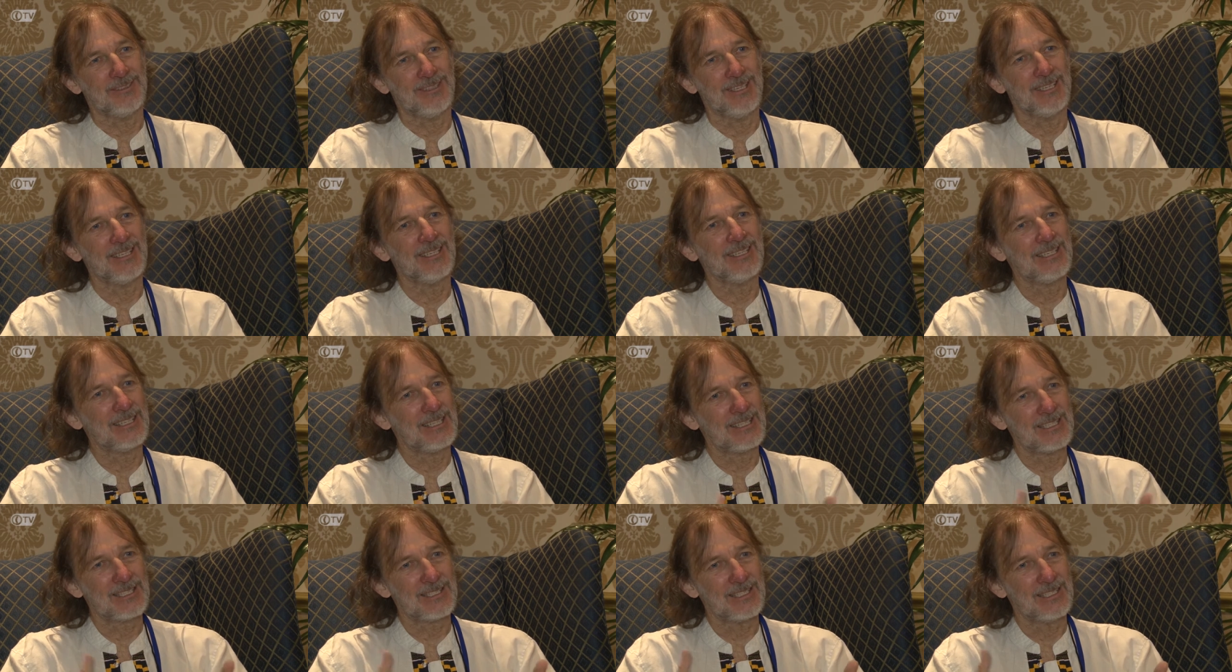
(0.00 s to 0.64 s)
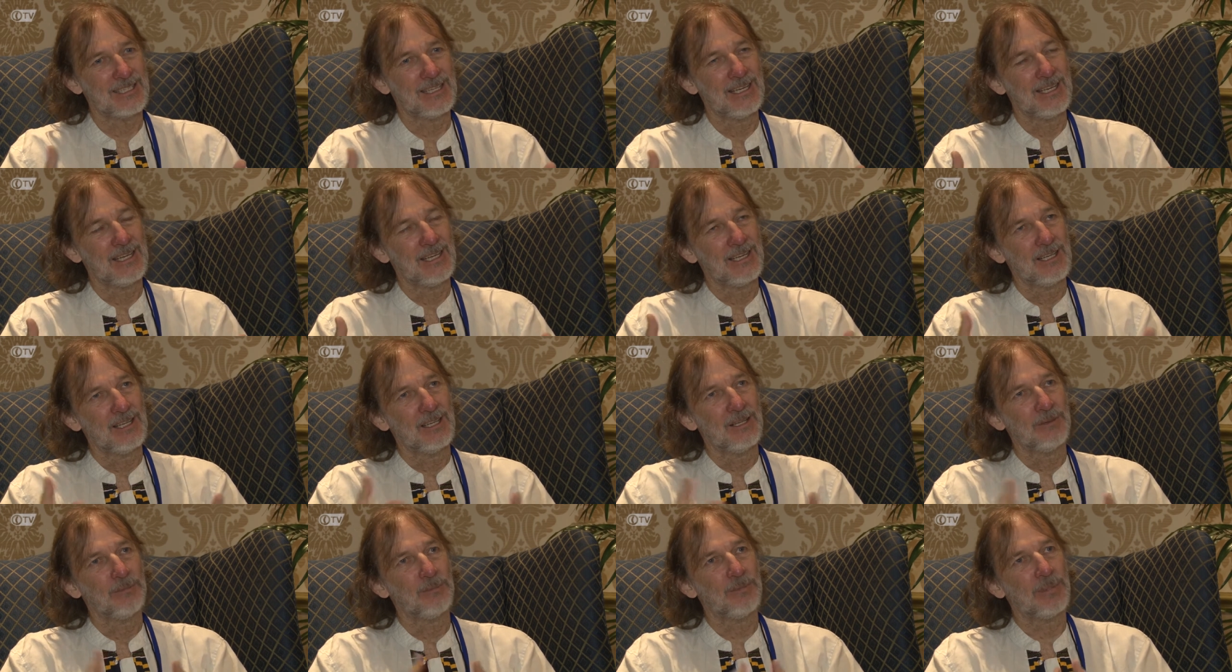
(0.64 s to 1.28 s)
And,
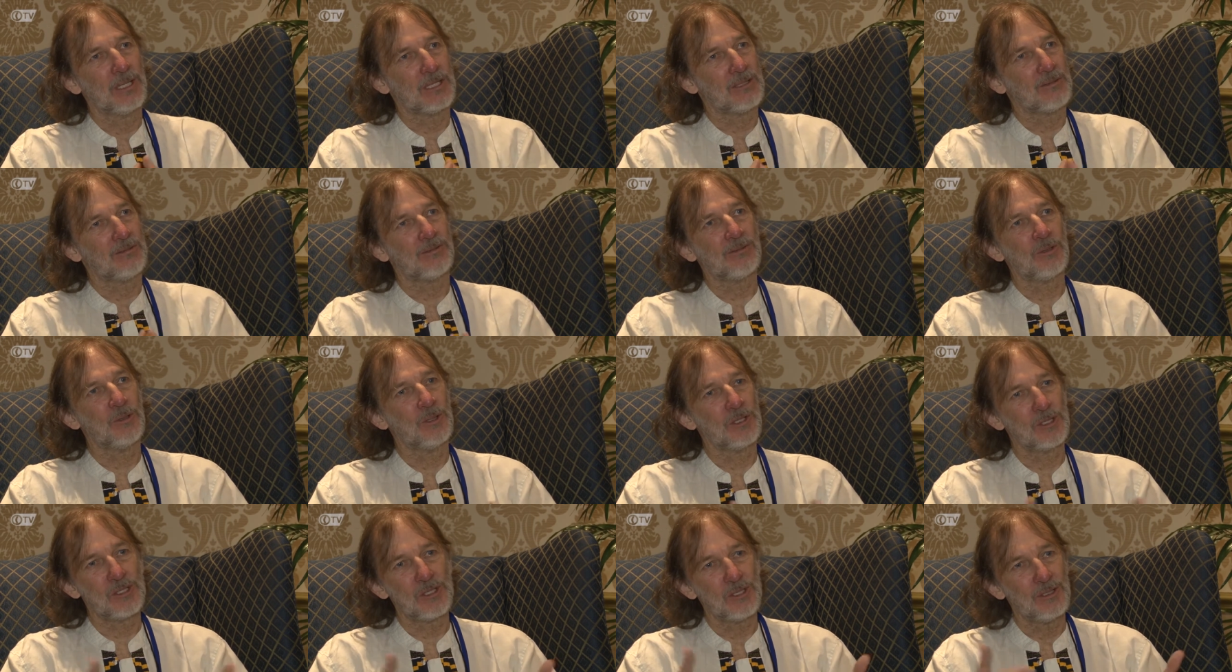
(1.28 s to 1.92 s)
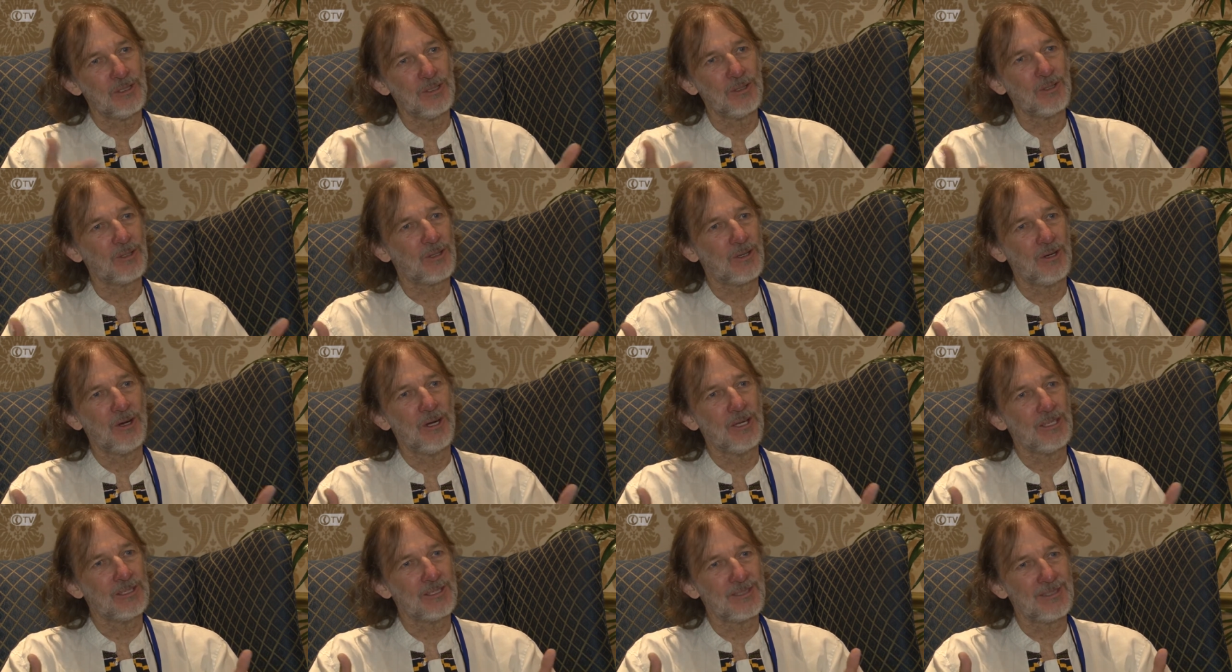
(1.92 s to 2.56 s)
but of course, you, you
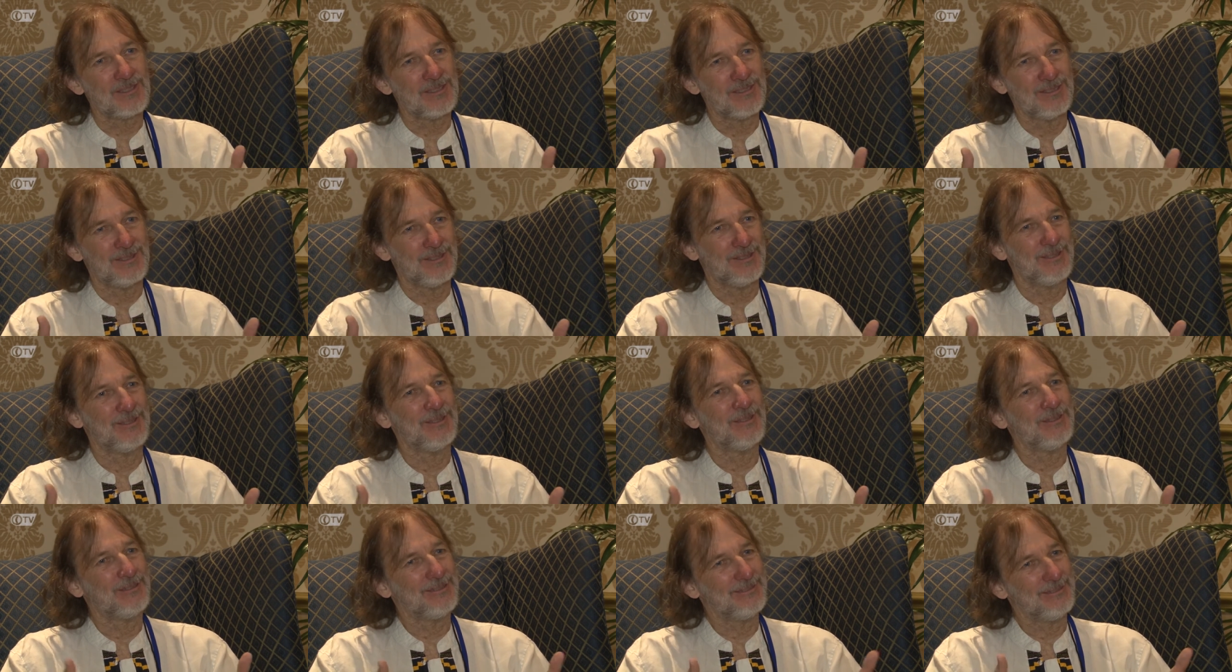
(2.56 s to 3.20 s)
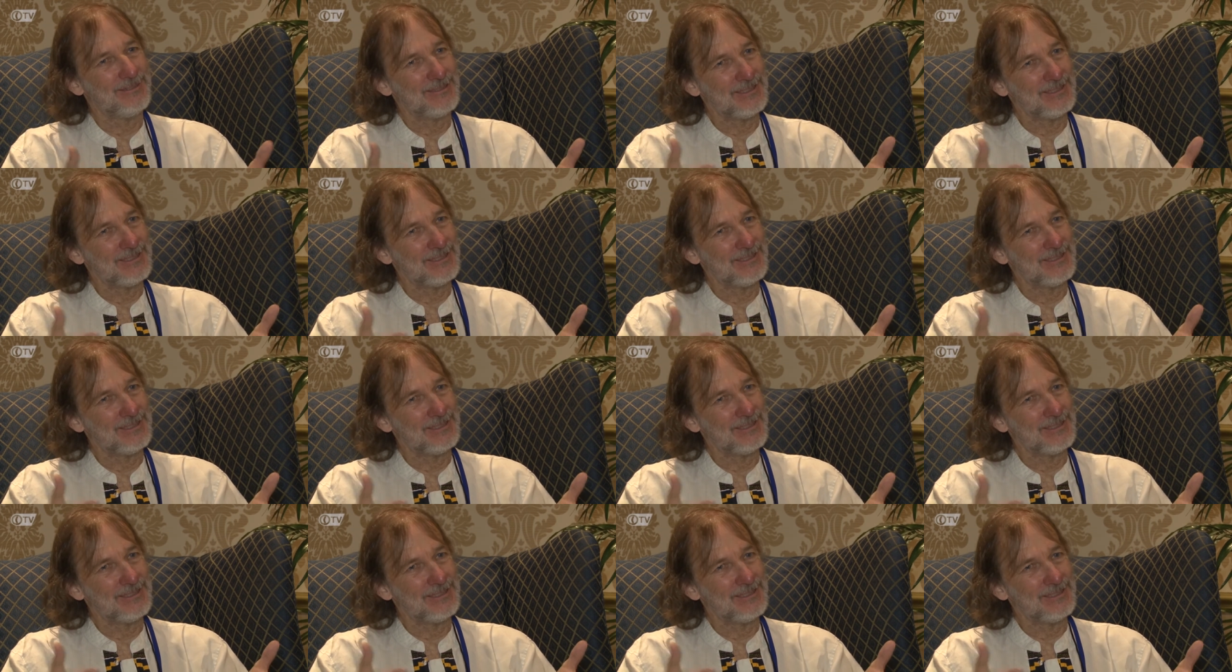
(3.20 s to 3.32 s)
can't, you know,